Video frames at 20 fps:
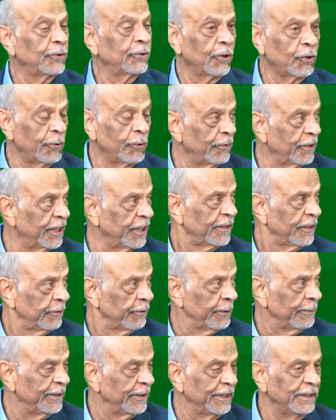to accommodate
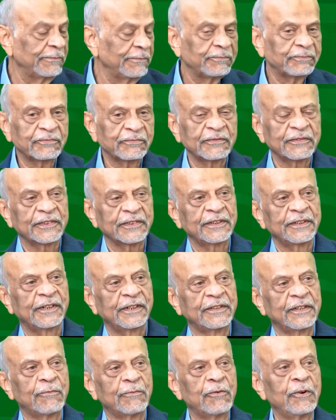everybody.
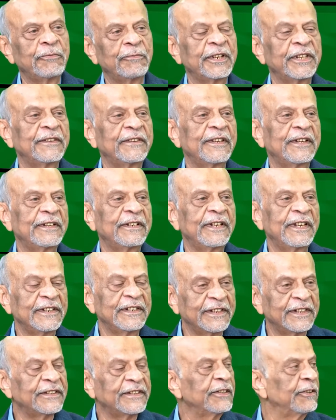The moment they
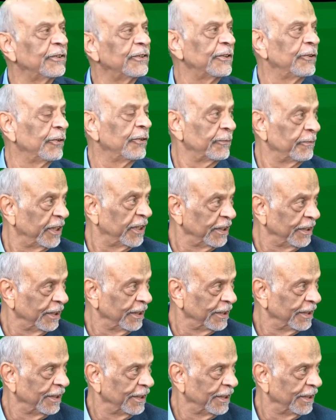landed, they were given money.